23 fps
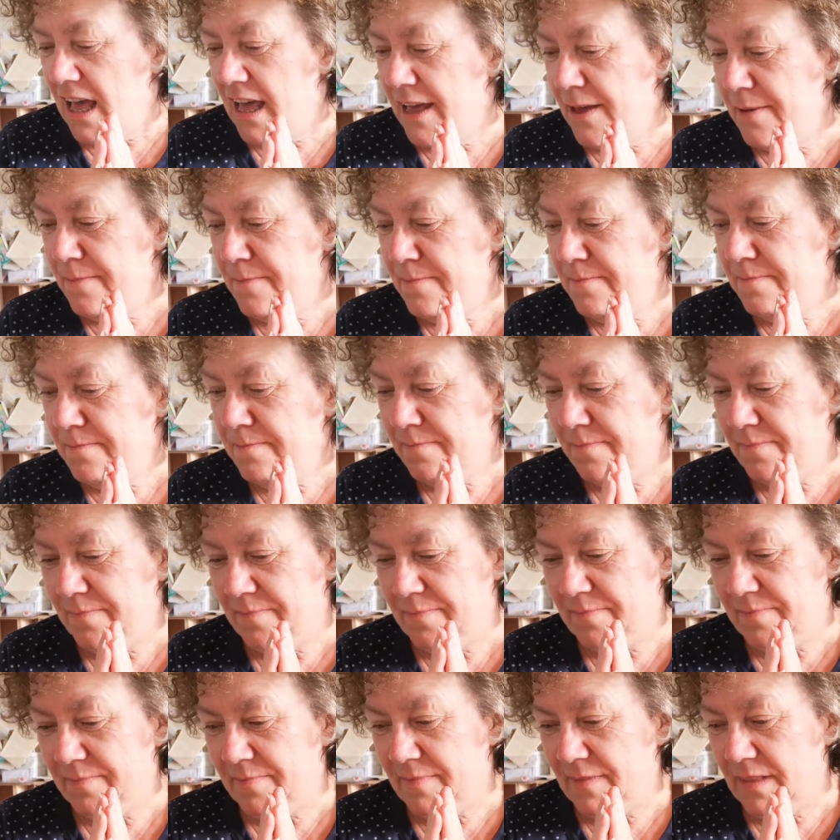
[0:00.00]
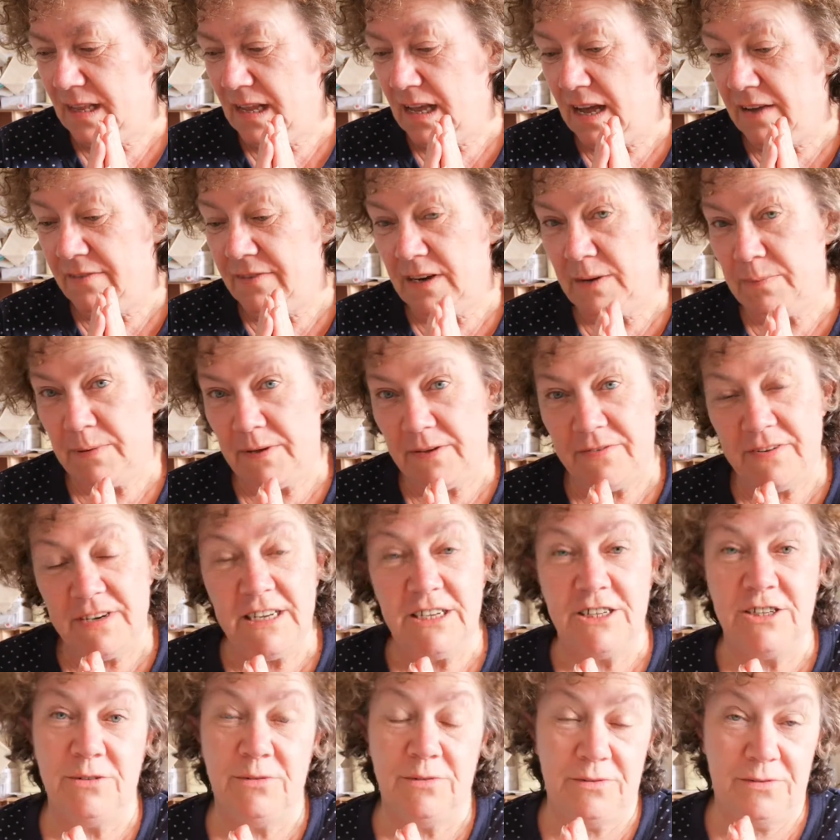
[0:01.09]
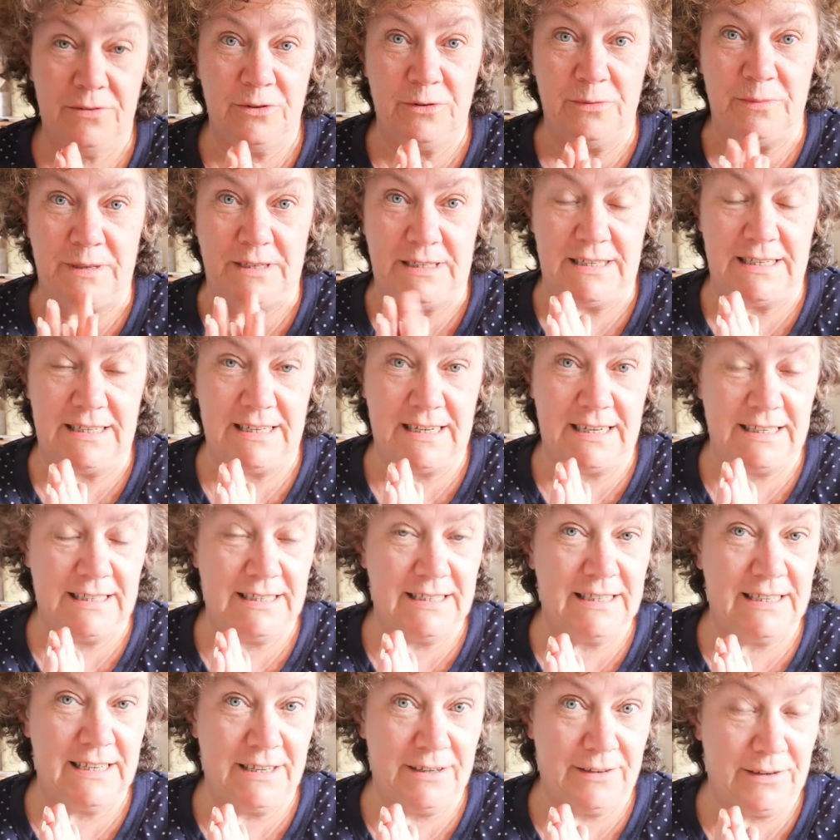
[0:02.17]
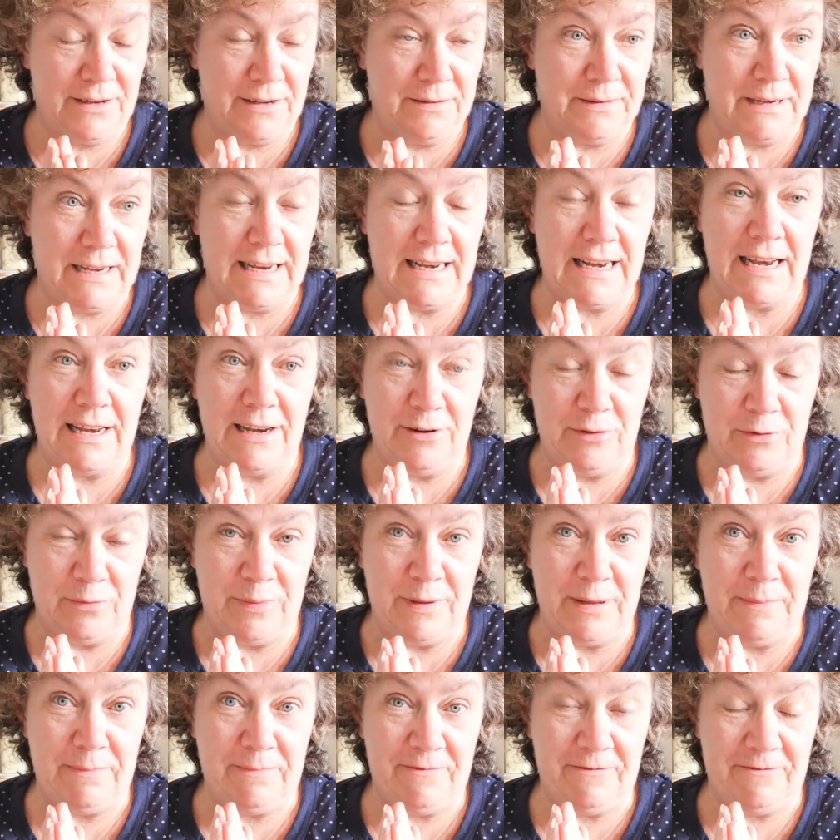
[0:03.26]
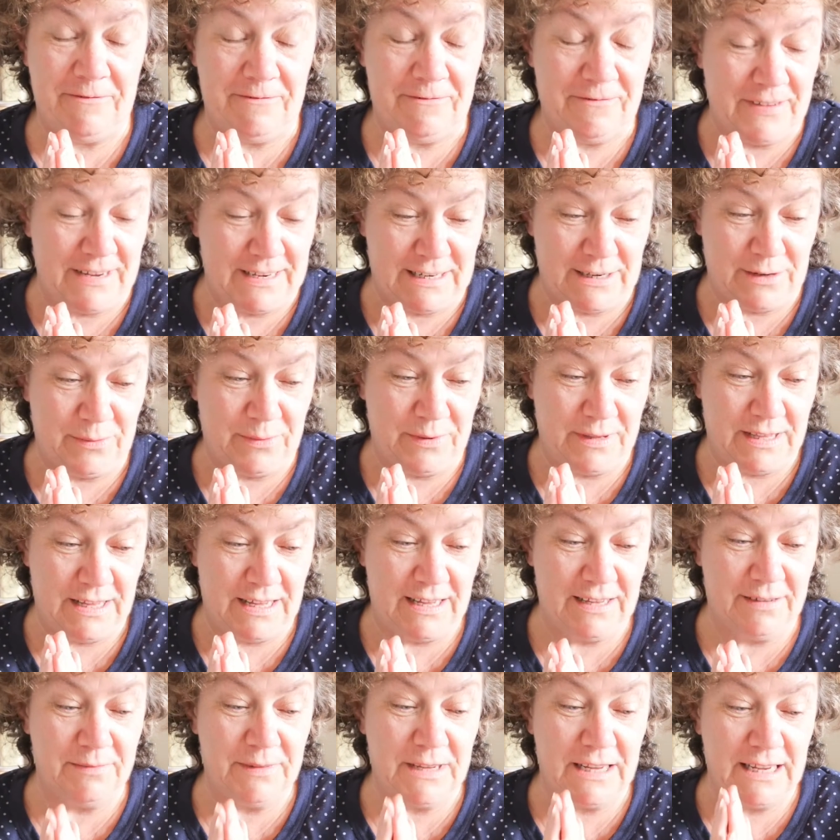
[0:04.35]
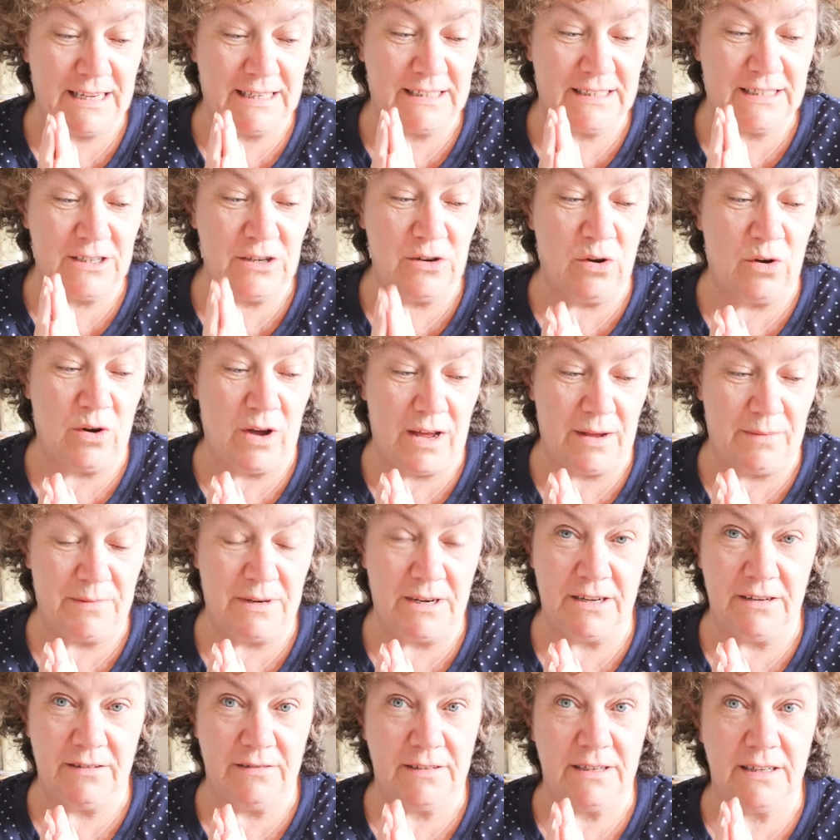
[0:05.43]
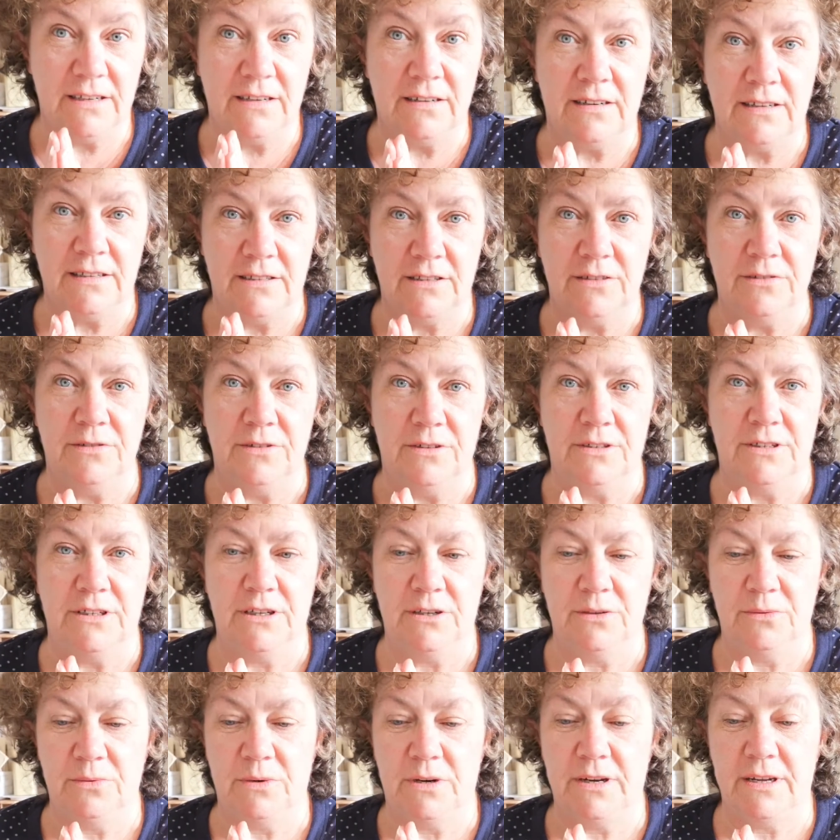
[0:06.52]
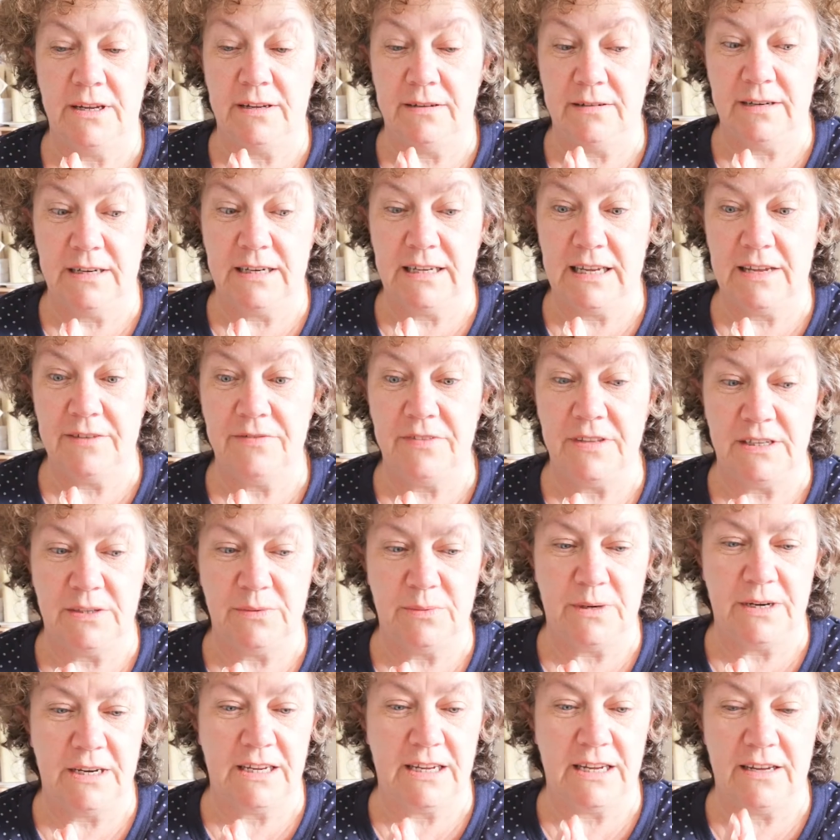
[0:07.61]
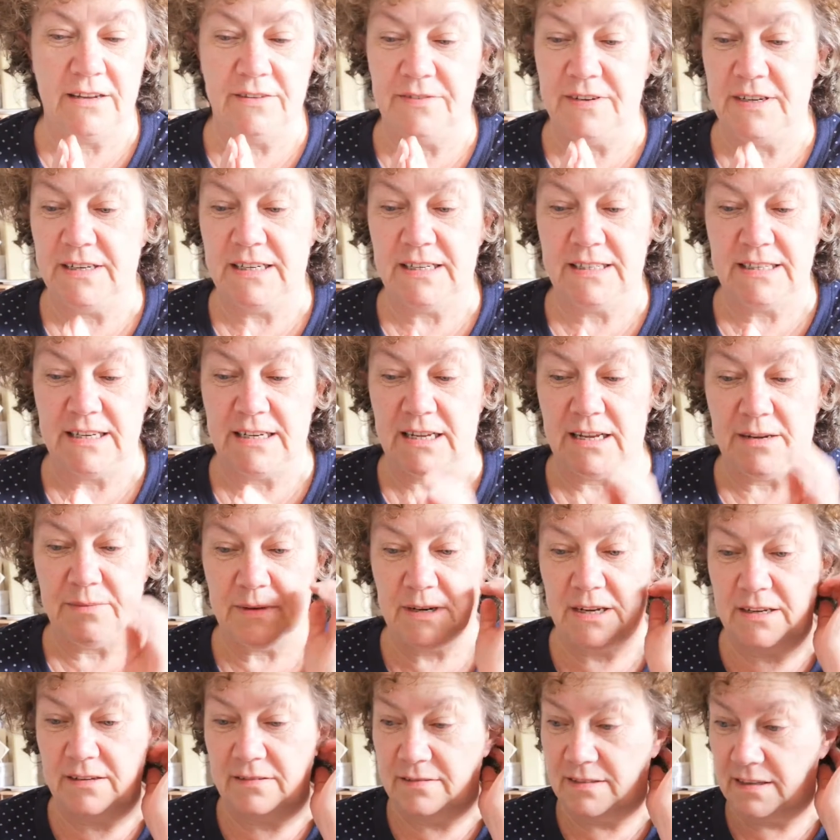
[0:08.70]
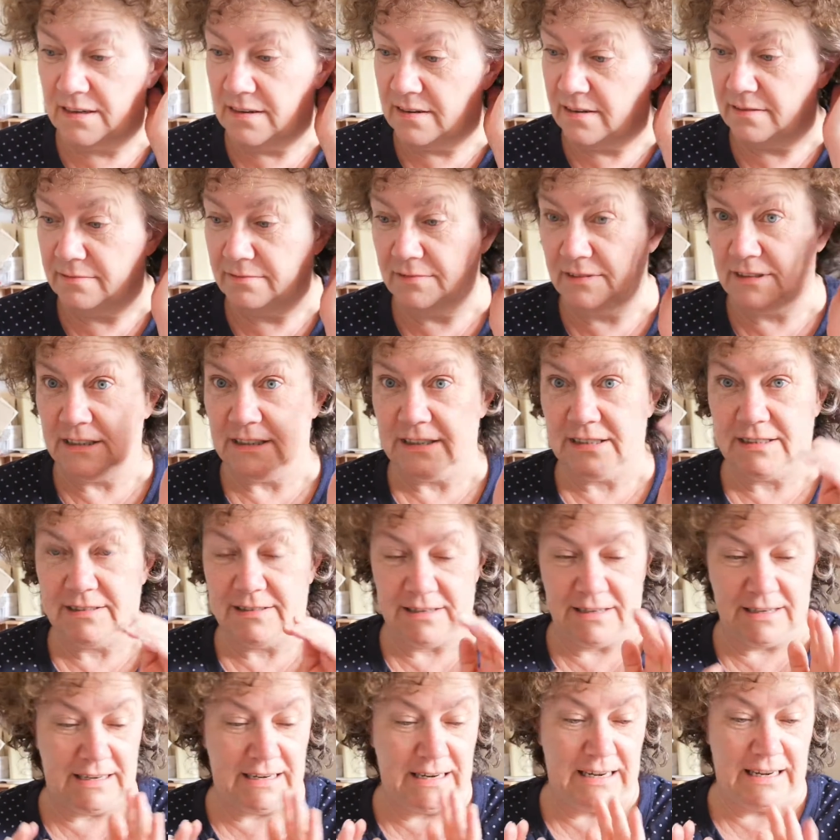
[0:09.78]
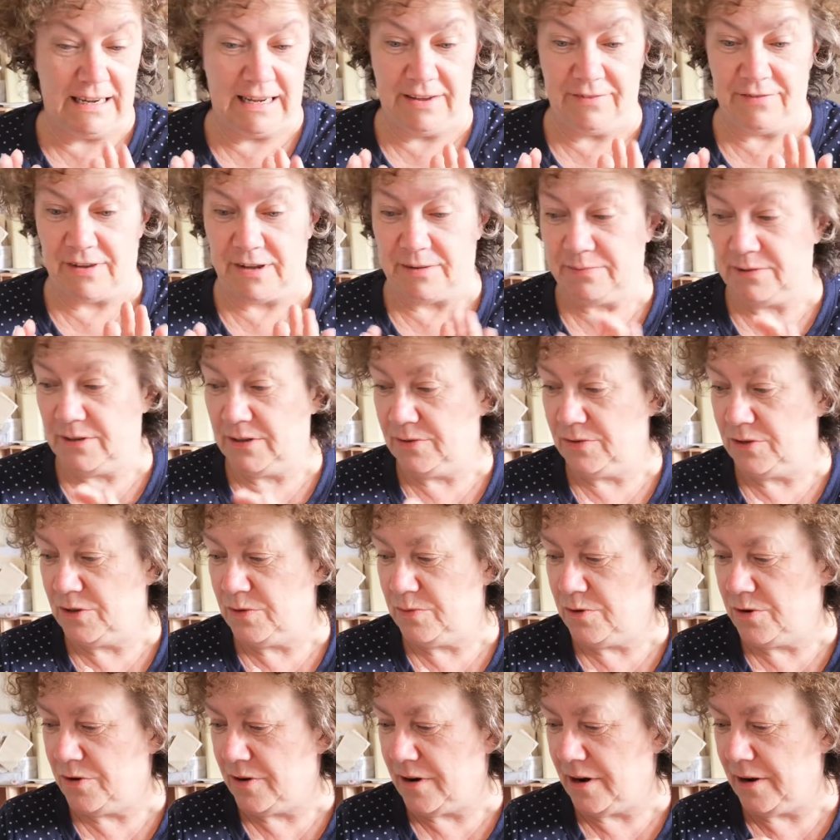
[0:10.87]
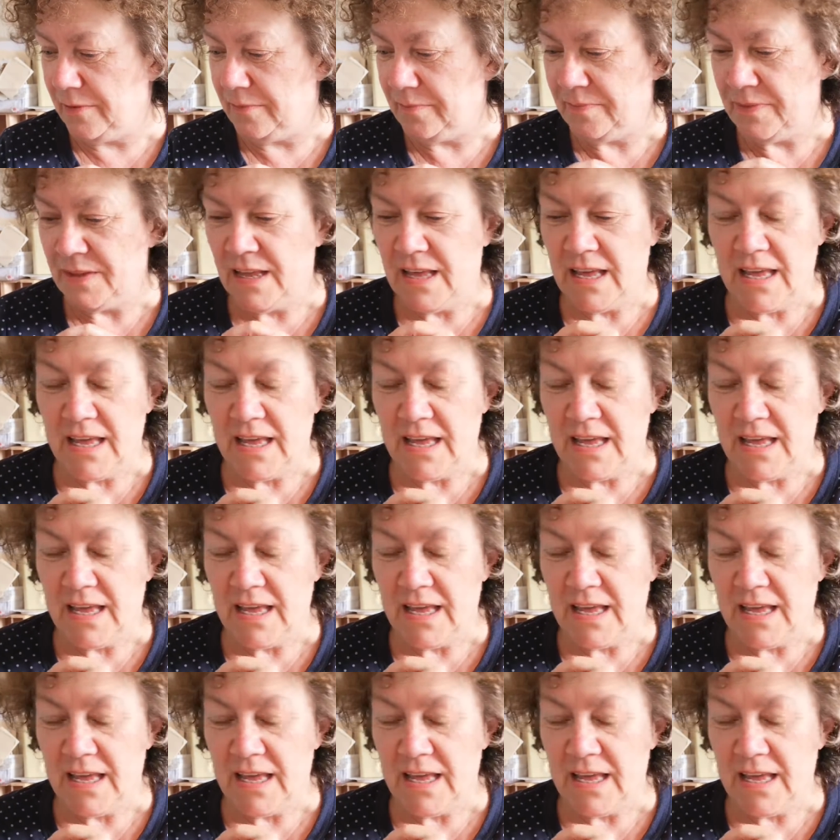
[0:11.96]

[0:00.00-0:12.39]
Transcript: I've had a bit of an issue with filming today, so I'm getting a little bit fed up with it. It's not uploading. I do not know why. I'm going to give this one a go. If it doesn't upload, then I'm just going to give up till tomorrow.